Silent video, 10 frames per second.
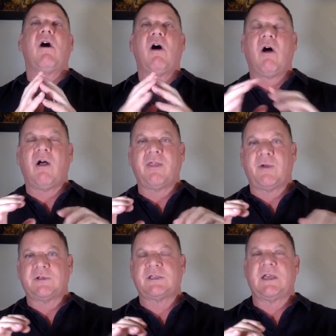all
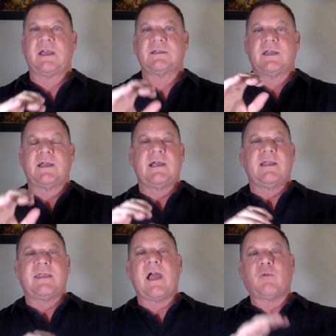those things
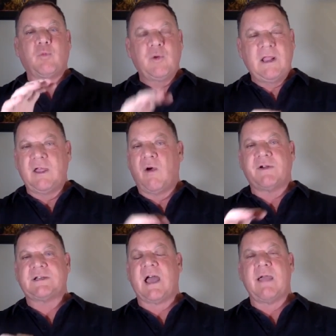that really
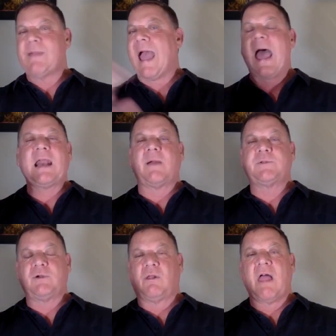over time add
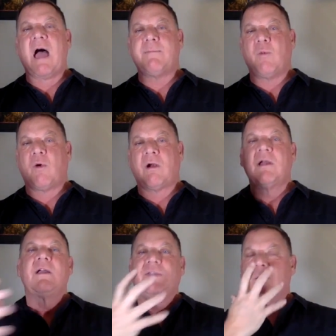up to a lot more
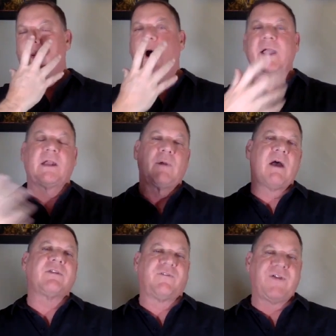than walking around
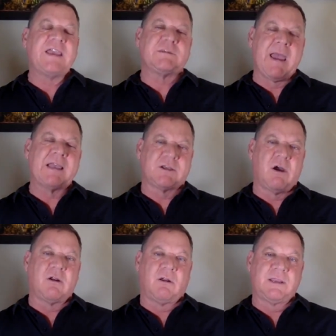with the face mask
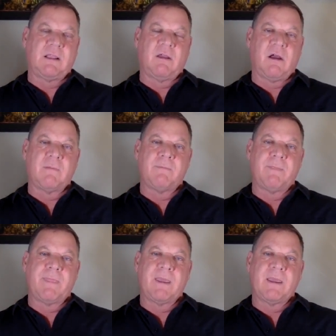on all day long.
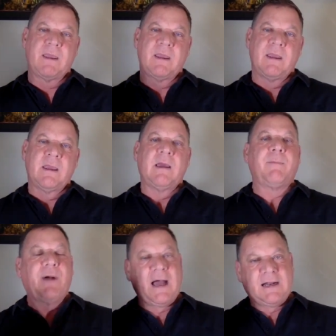
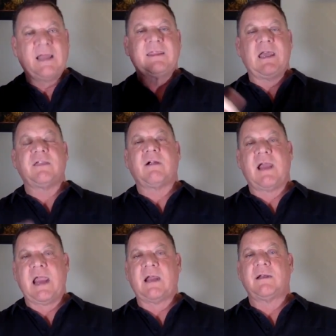But at the other
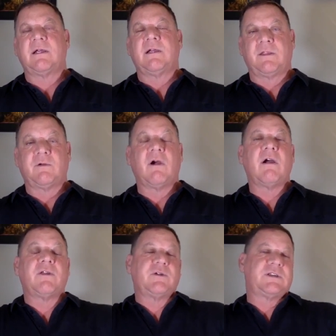hand, there
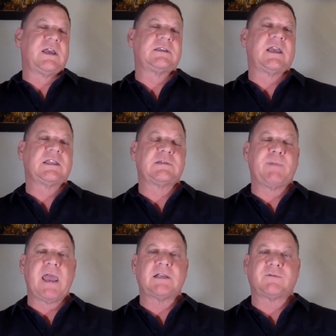are those things like the
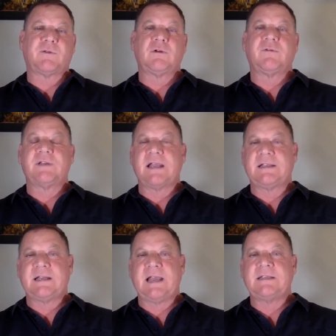Spanish flu of
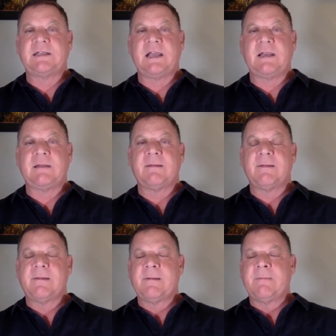1918.
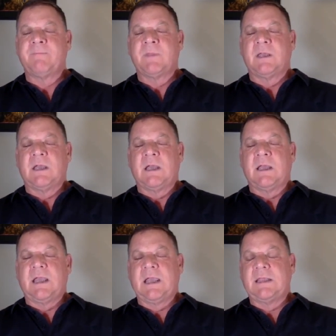
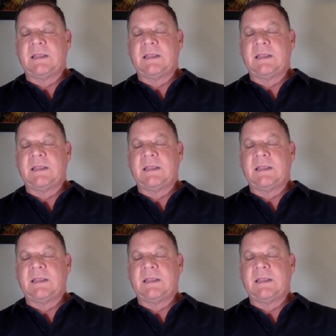In